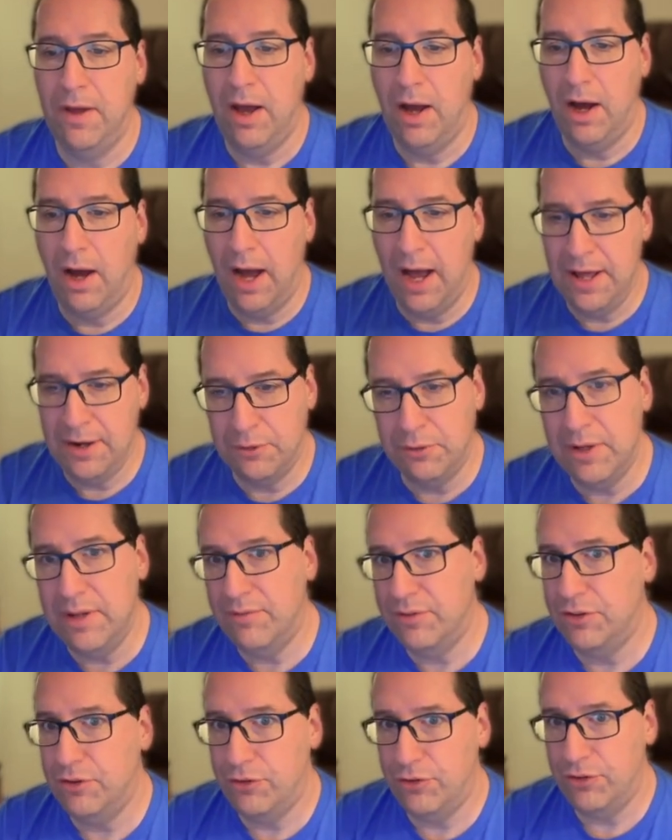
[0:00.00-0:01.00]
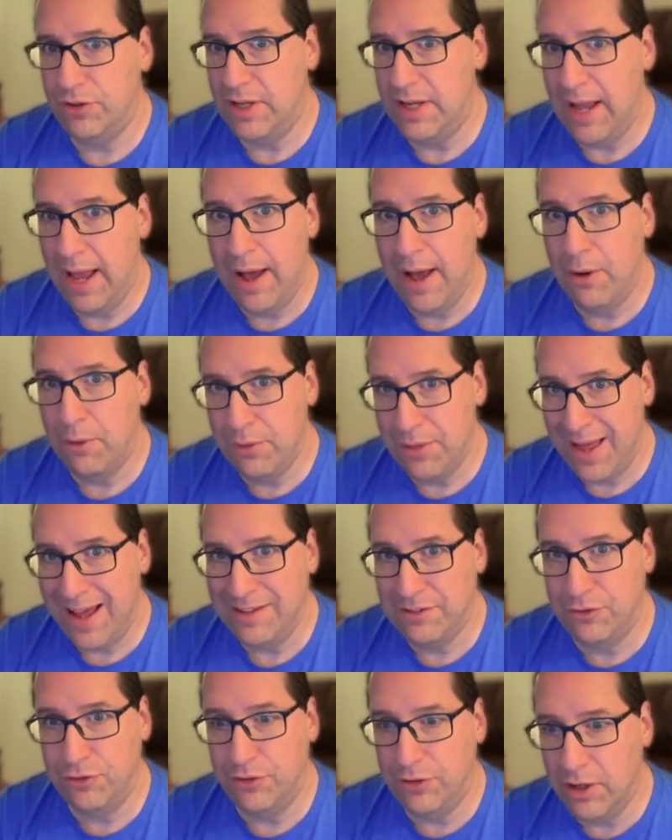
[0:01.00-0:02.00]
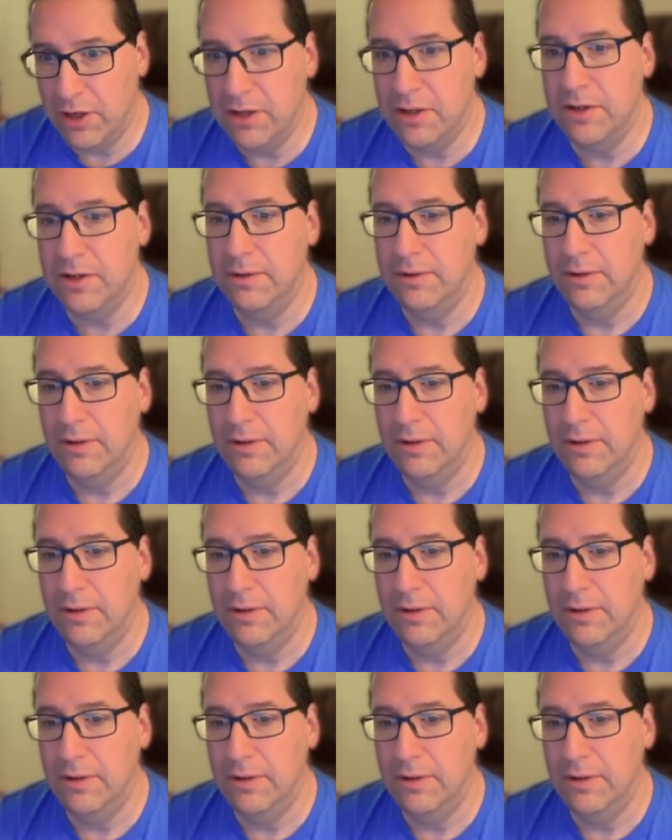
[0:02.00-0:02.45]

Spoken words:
I don't even see how that's done.